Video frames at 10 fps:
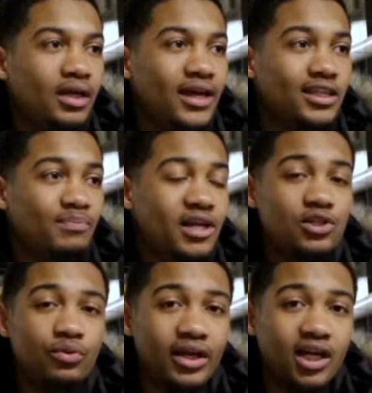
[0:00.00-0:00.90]

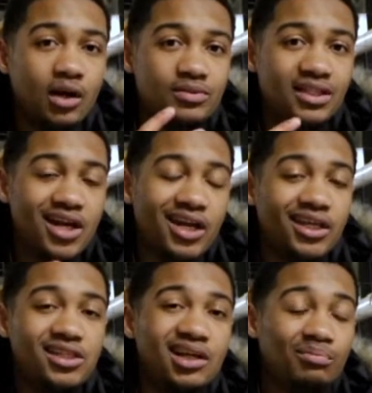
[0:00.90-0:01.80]
especially when it comes to cutting
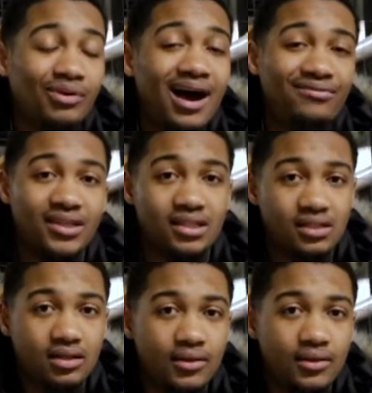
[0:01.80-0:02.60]
into your profits.